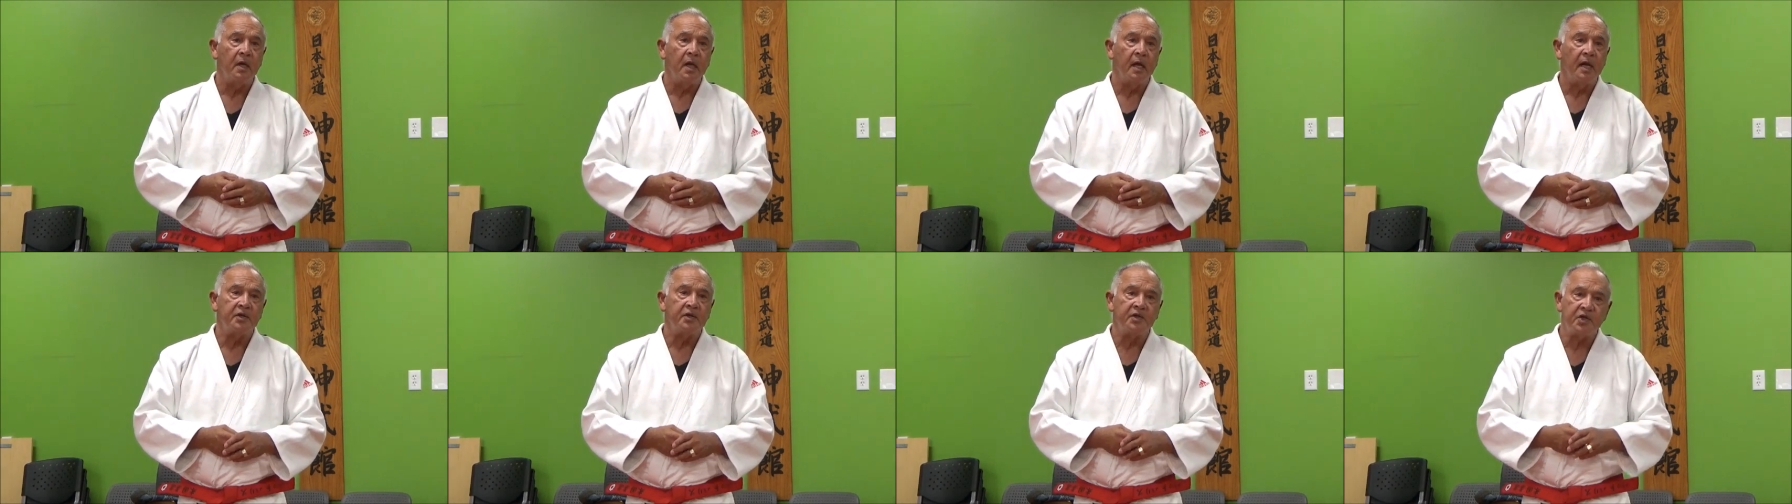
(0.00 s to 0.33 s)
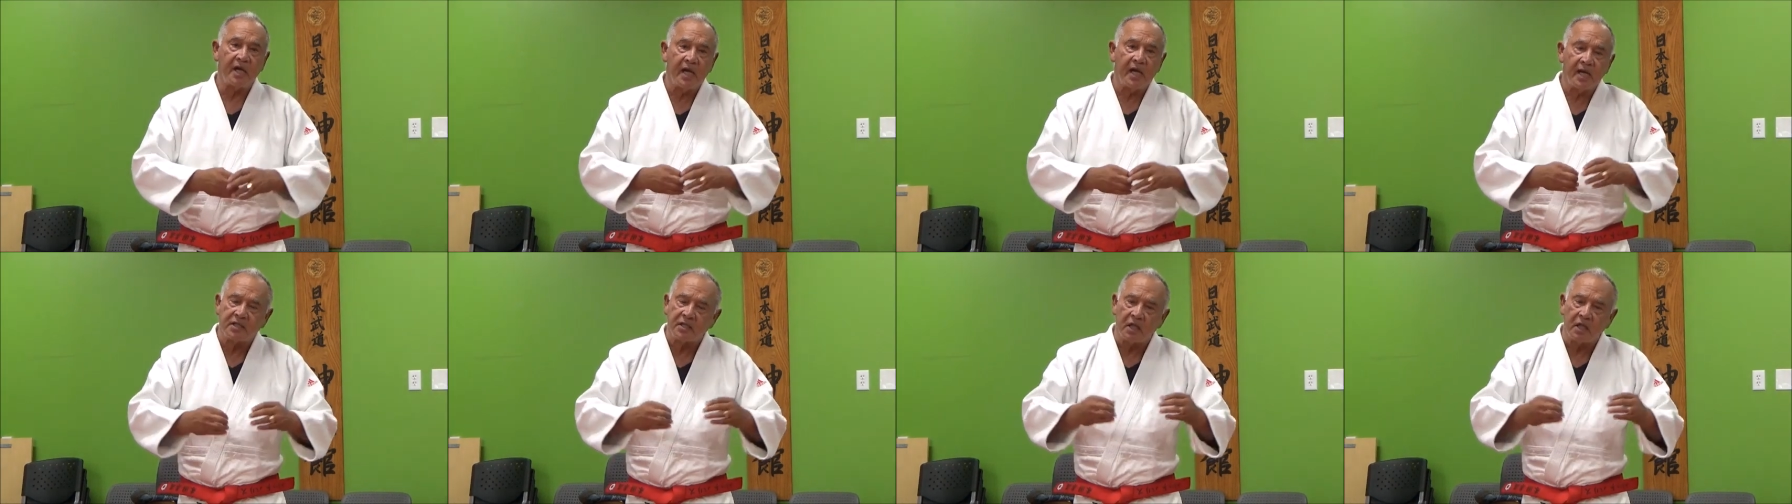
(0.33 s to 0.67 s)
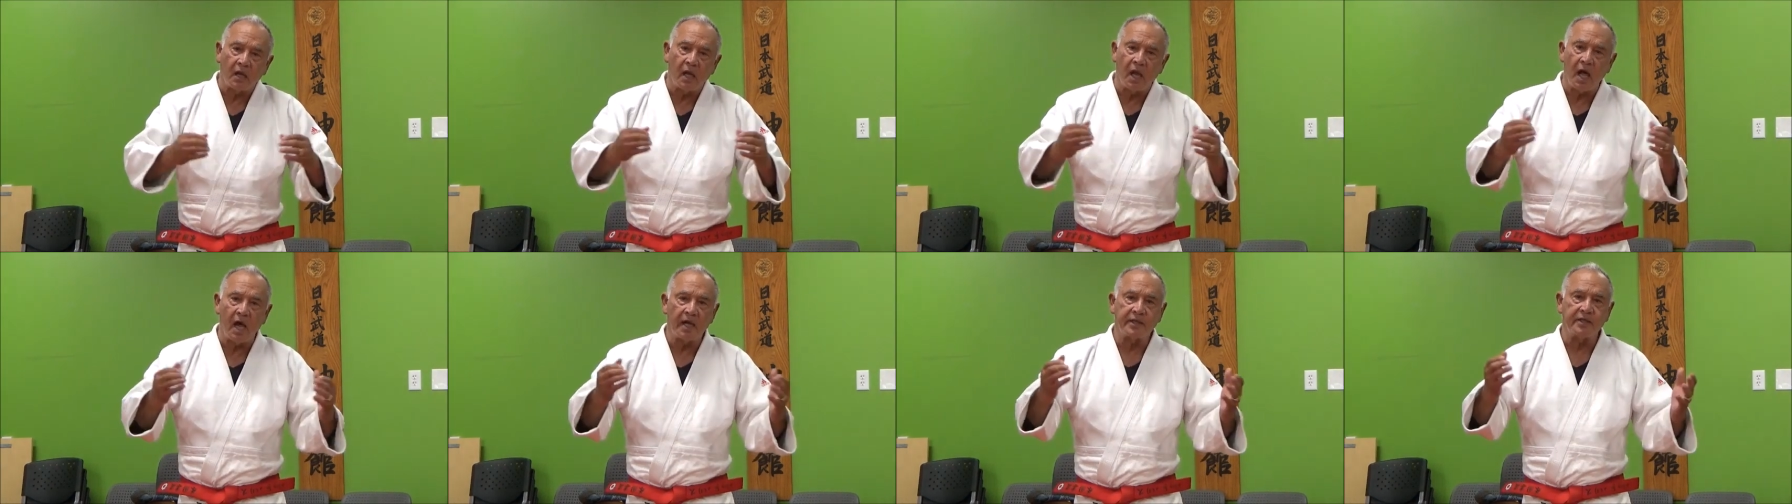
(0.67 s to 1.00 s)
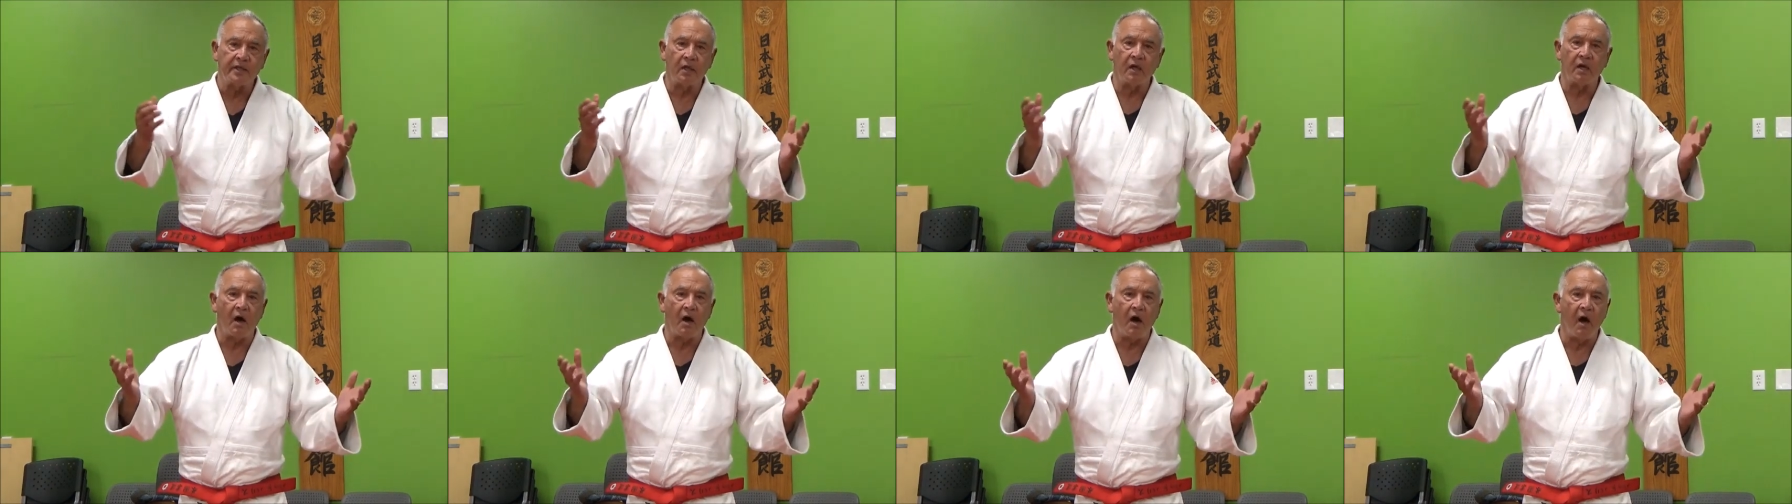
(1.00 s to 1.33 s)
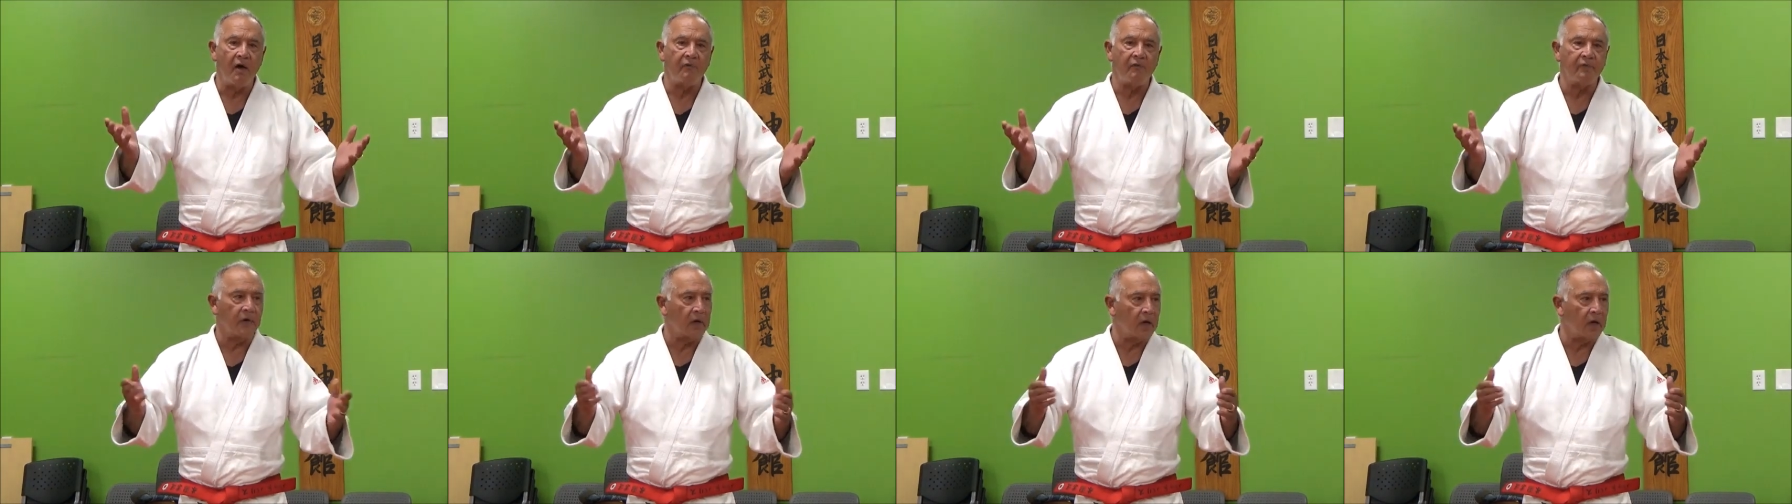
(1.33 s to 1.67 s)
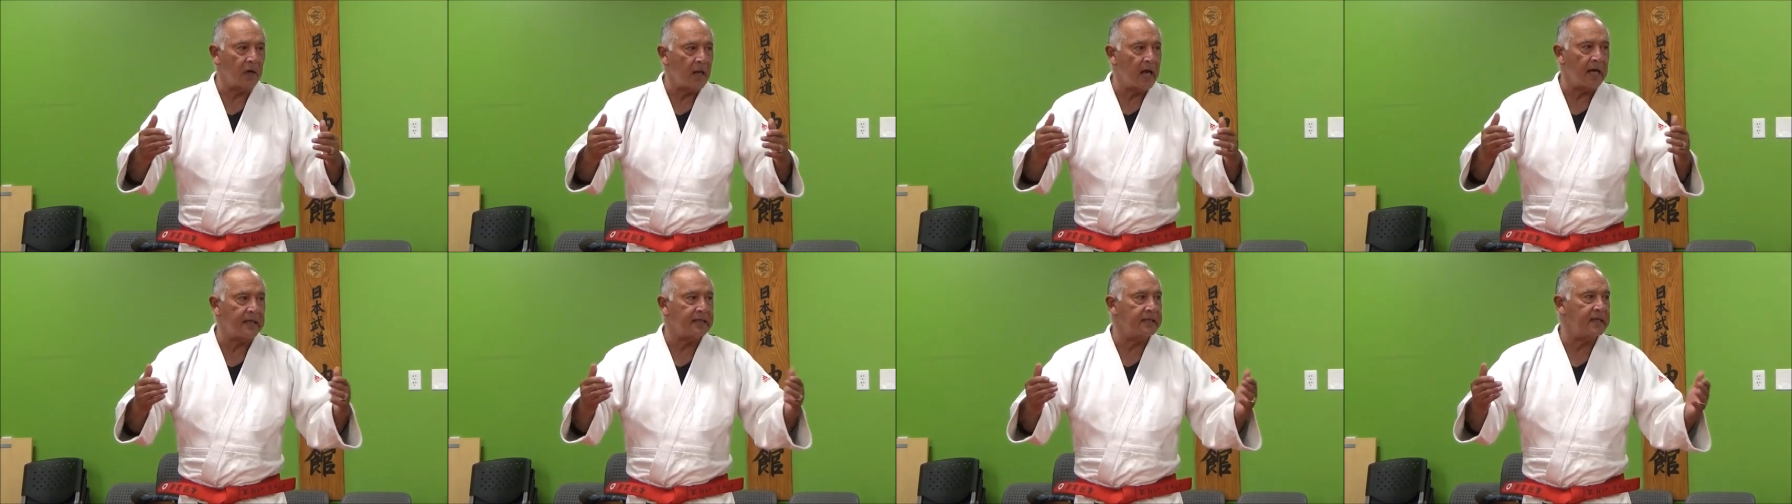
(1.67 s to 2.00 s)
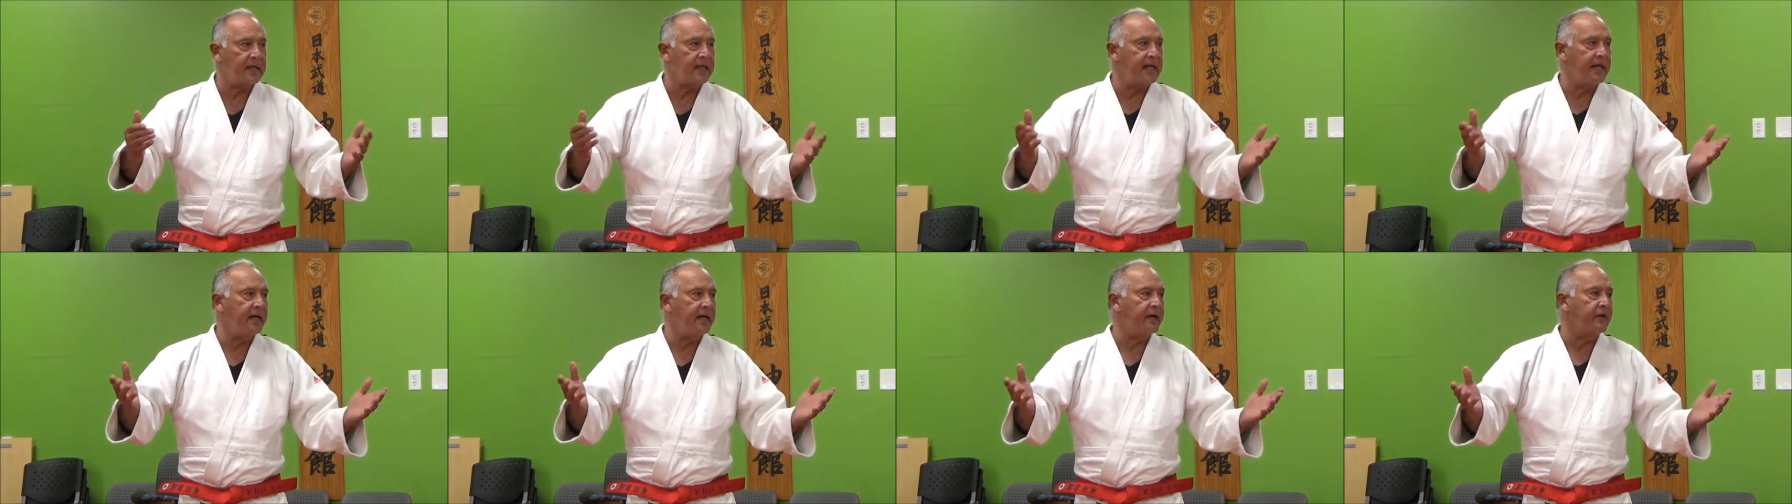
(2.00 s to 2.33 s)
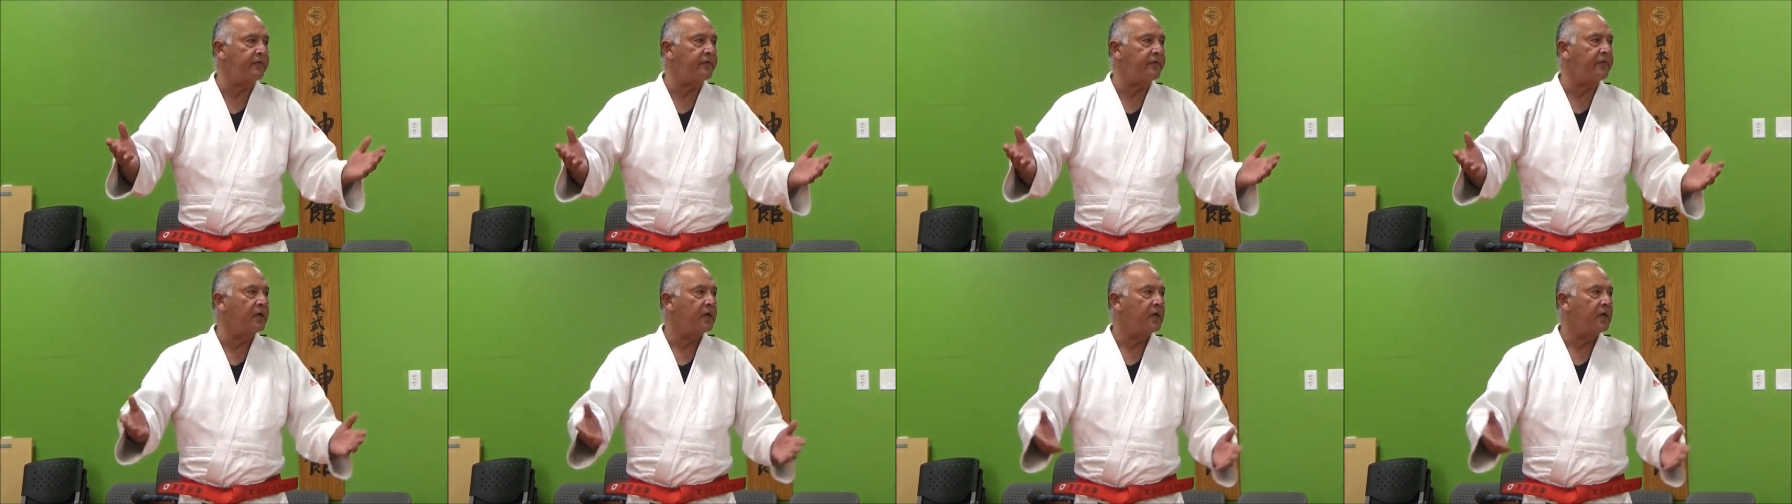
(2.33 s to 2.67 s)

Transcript: And she has a lot to offer, a lot to give.